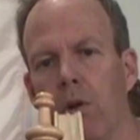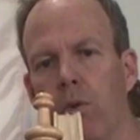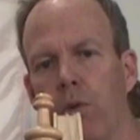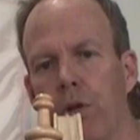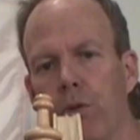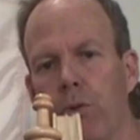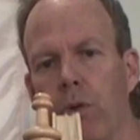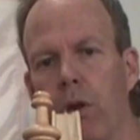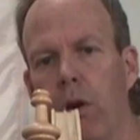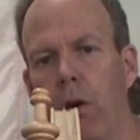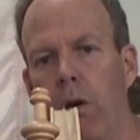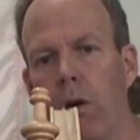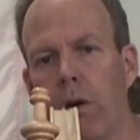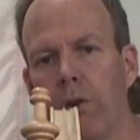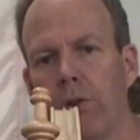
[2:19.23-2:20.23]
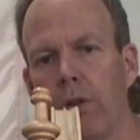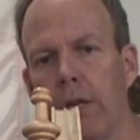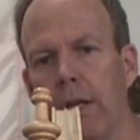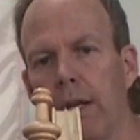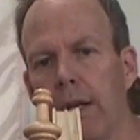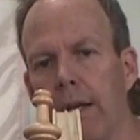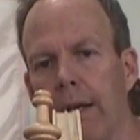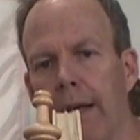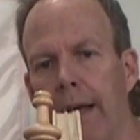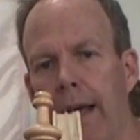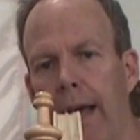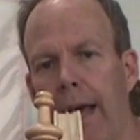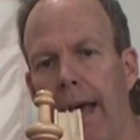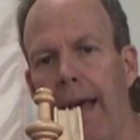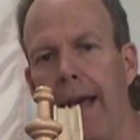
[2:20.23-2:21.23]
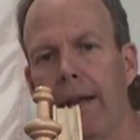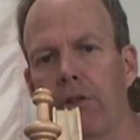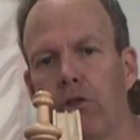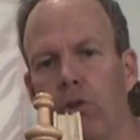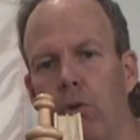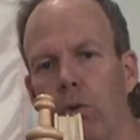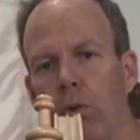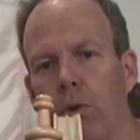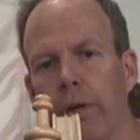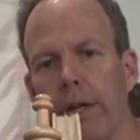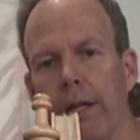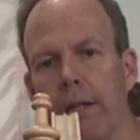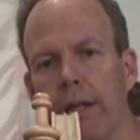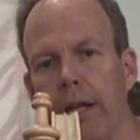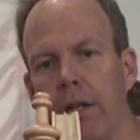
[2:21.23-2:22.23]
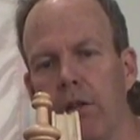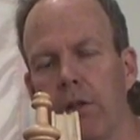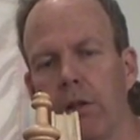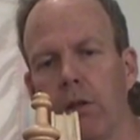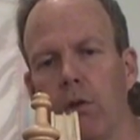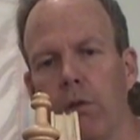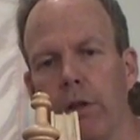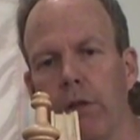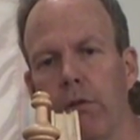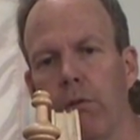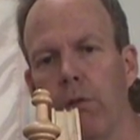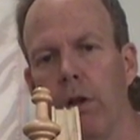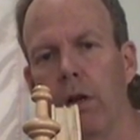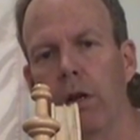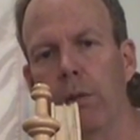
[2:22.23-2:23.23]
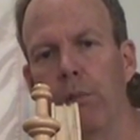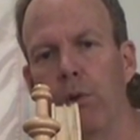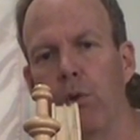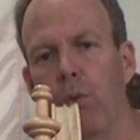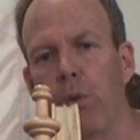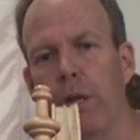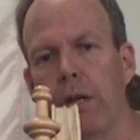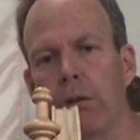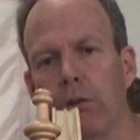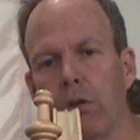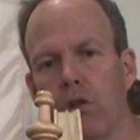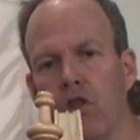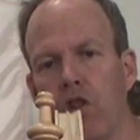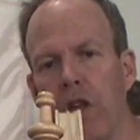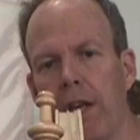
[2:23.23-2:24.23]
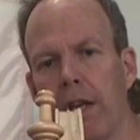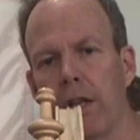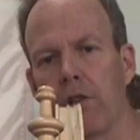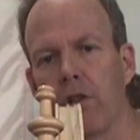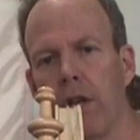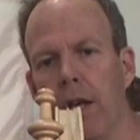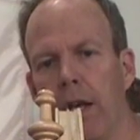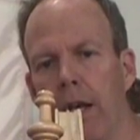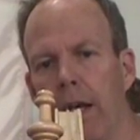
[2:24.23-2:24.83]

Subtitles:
which will cause the axle orientation going through the hub of the wheel to change,